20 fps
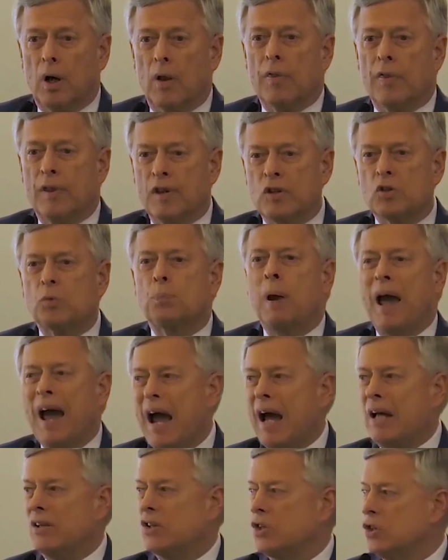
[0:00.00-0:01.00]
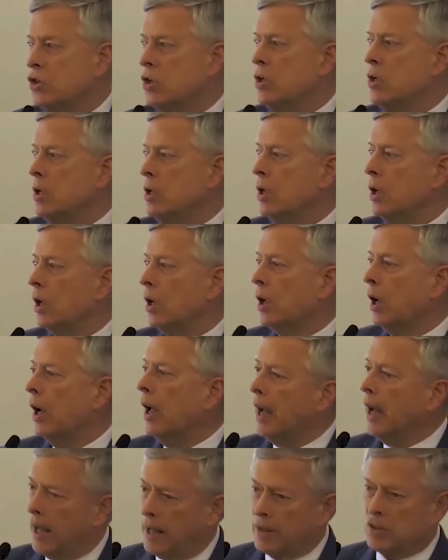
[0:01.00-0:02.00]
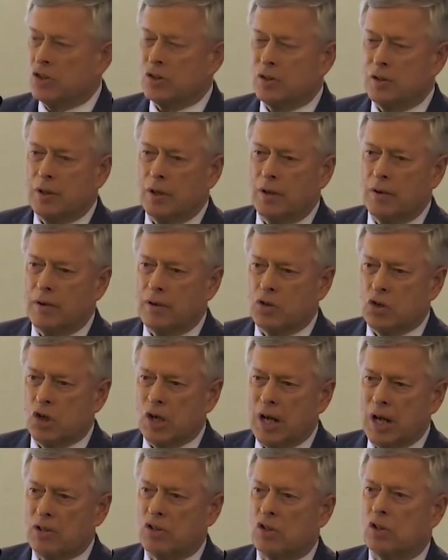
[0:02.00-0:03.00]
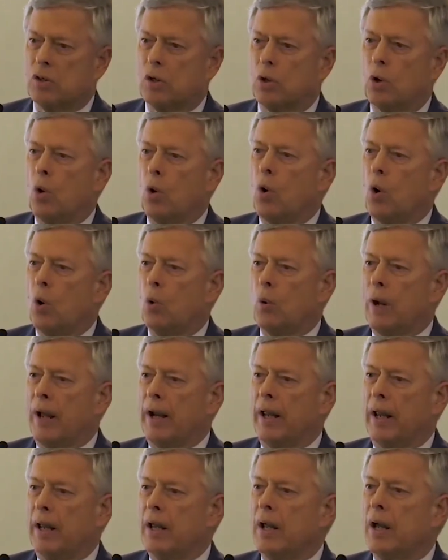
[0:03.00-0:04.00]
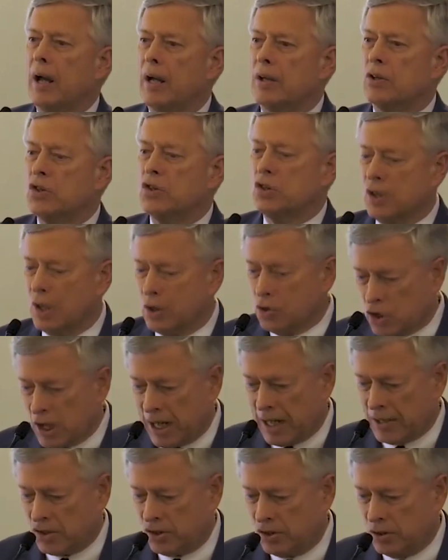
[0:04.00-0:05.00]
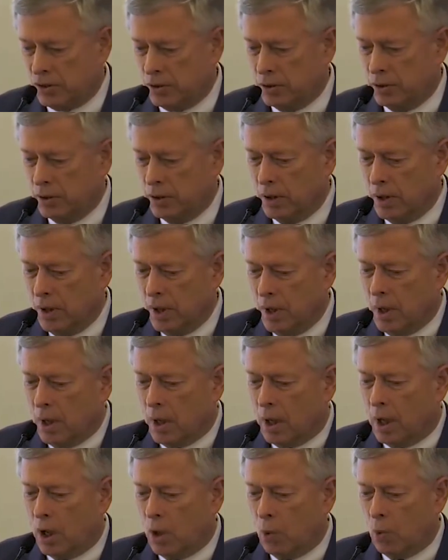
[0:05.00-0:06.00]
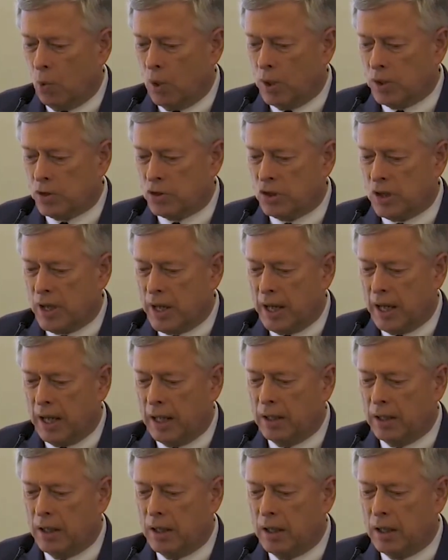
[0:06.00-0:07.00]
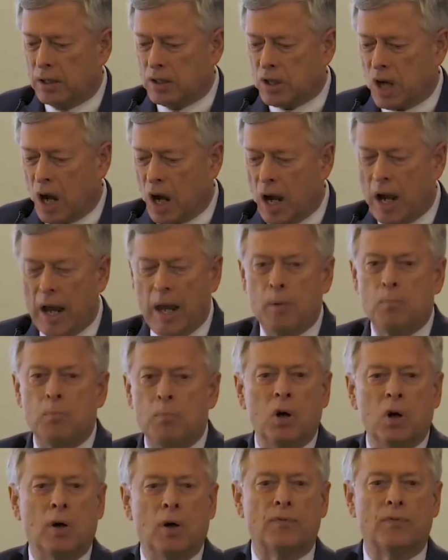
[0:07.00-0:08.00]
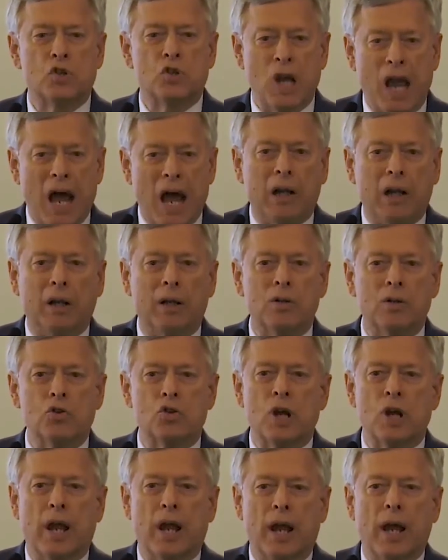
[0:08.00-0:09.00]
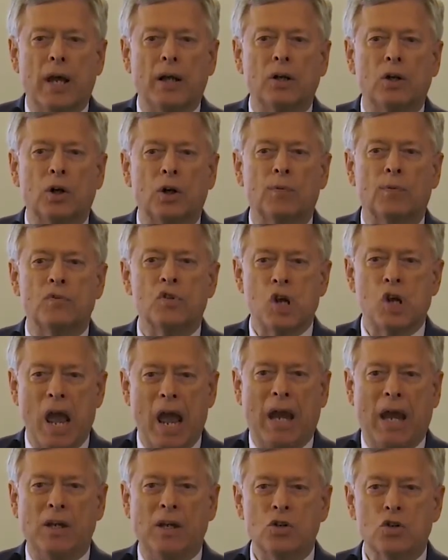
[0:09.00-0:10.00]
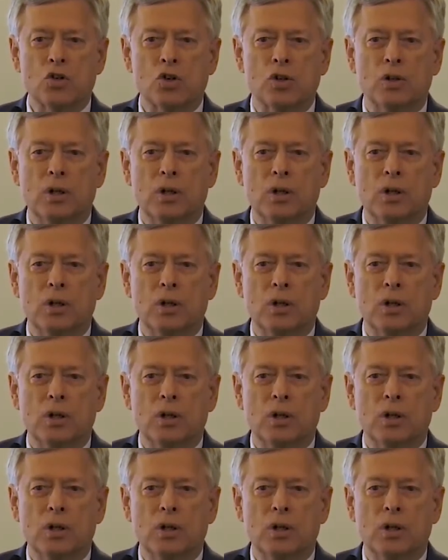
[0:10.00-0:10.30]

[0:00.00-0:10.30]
This past year, as the Chancellor already has suggested, was a time of challenge and of change